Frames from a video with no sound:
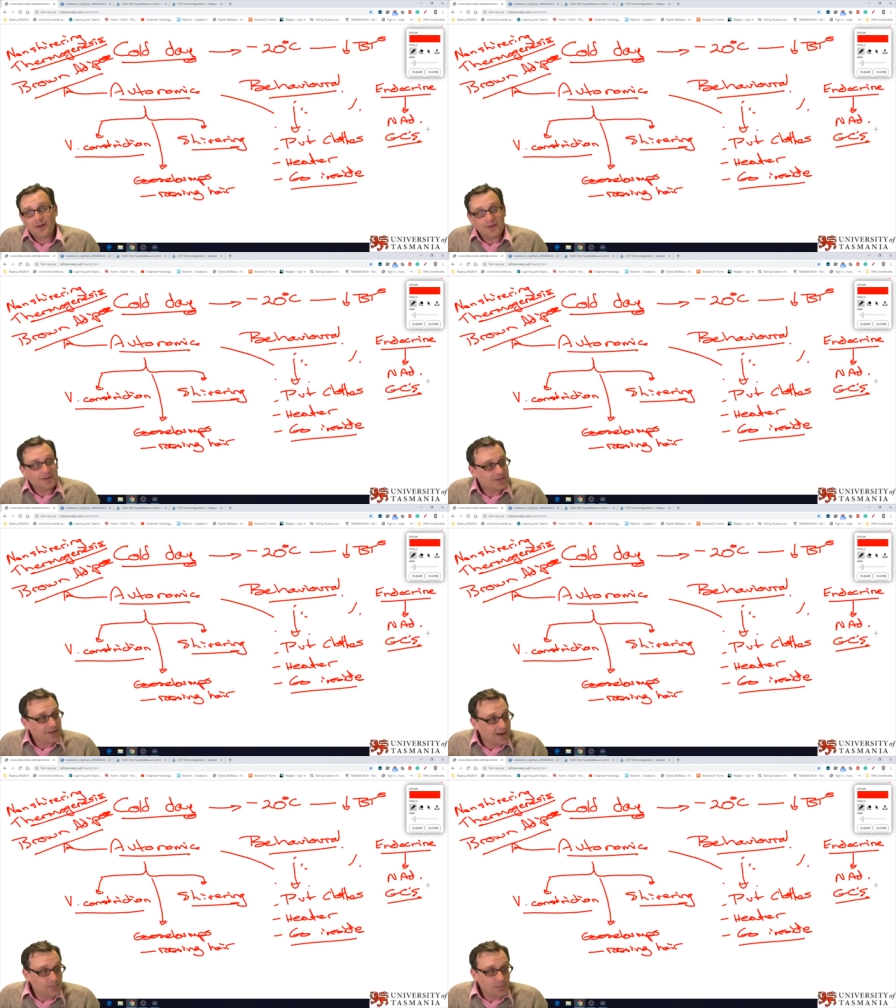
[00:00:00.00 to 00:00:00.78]
I am
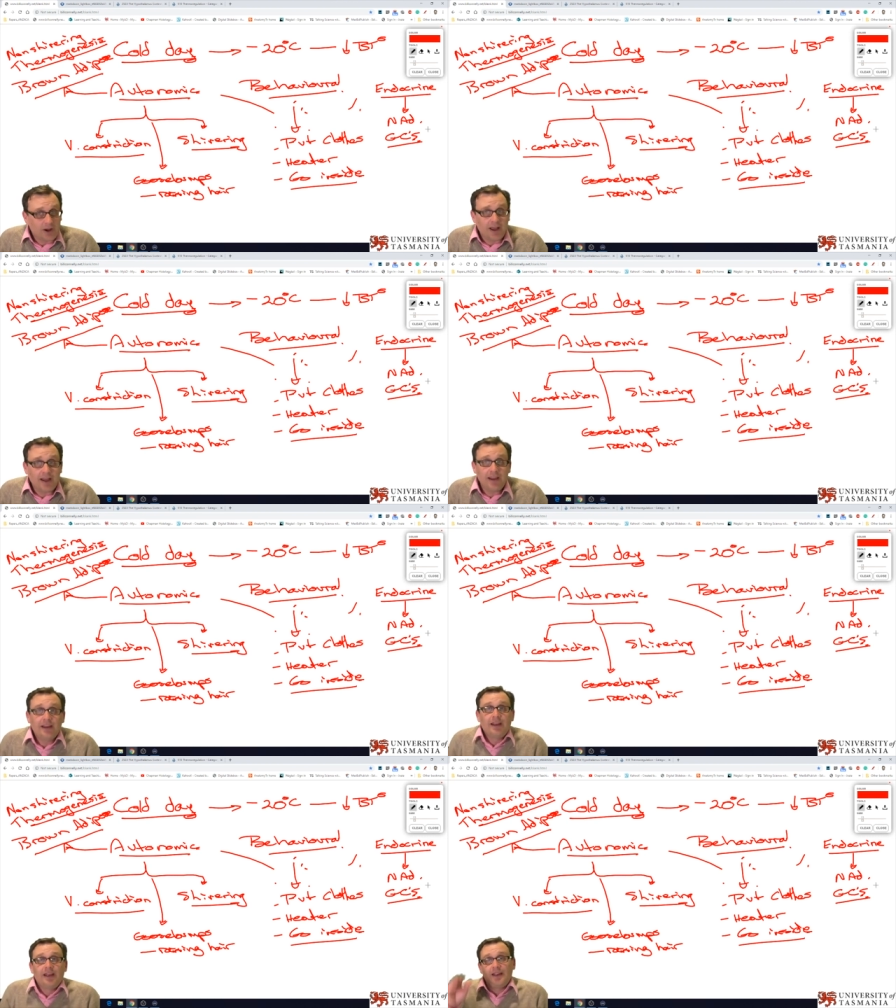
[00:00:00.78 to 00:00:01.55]
going to say
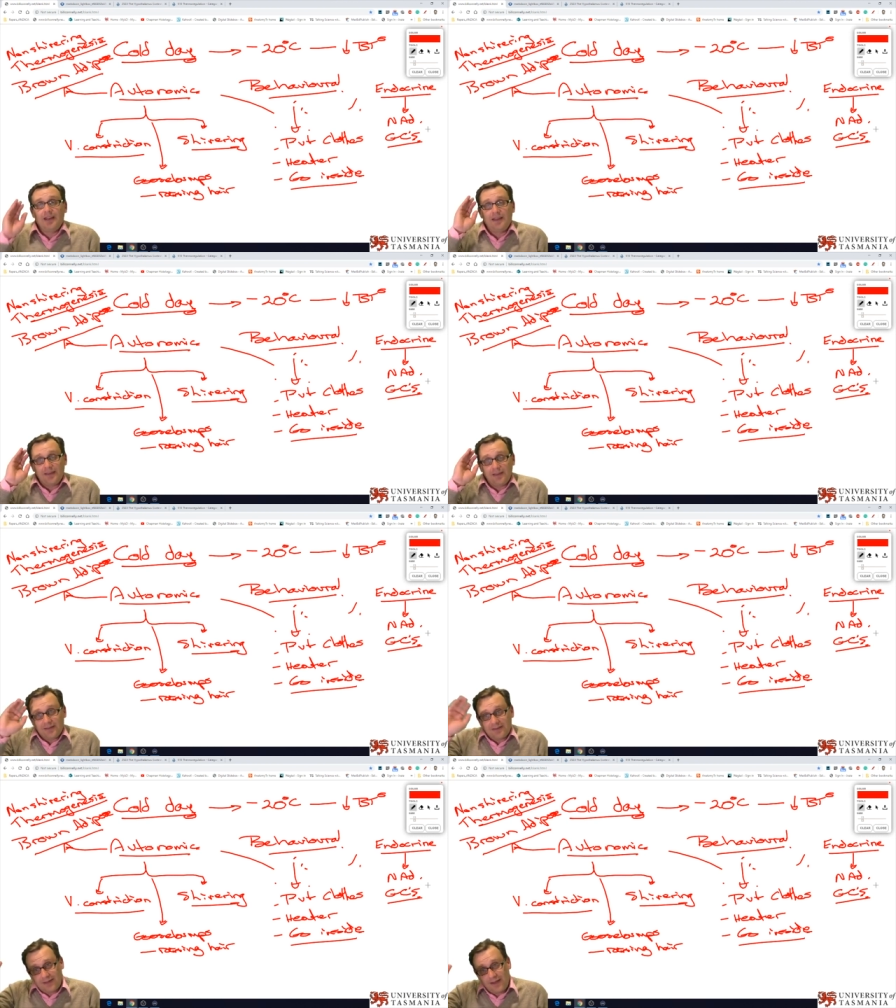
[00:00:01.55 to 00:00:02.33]
goodbye.
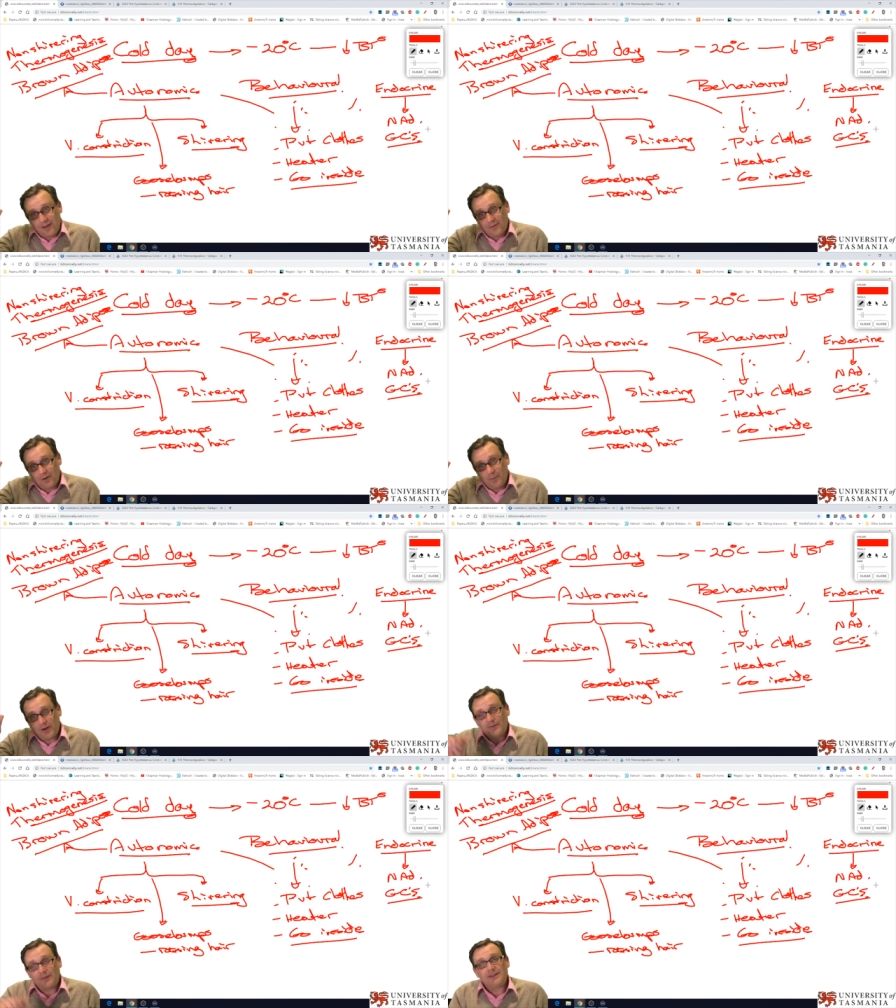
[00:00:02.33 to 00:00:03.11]
Thank
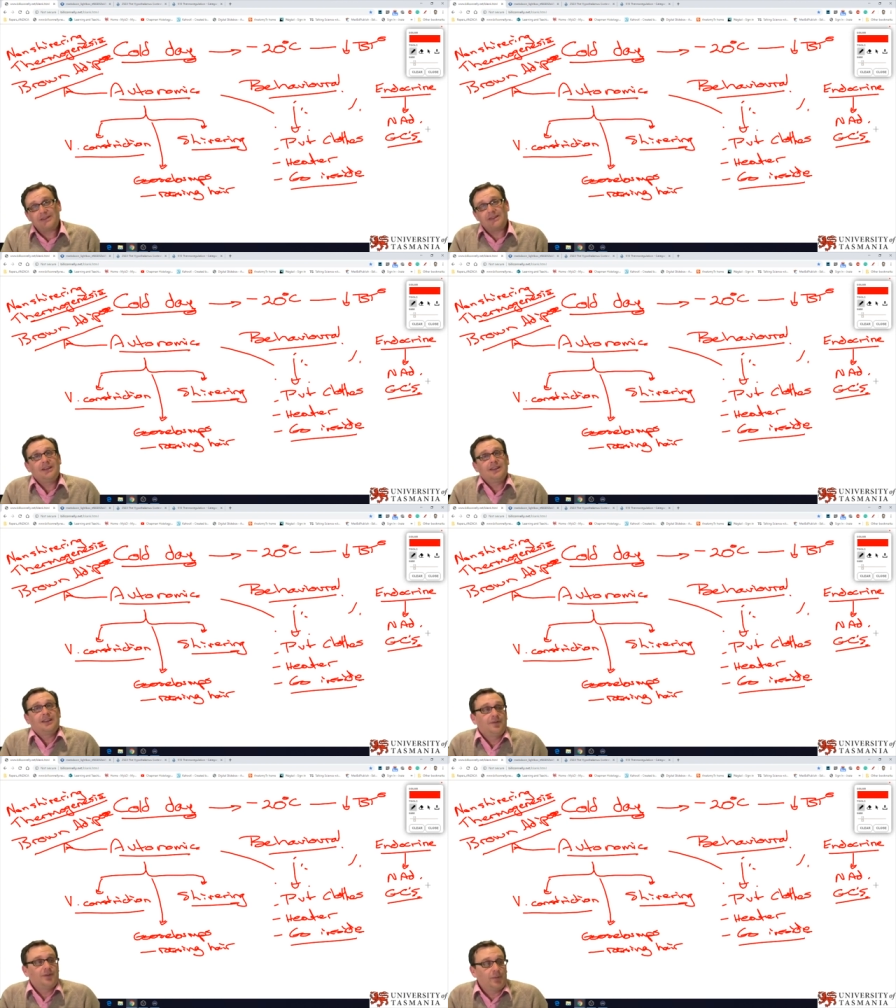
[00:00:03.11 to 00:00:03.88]
you very much for listening.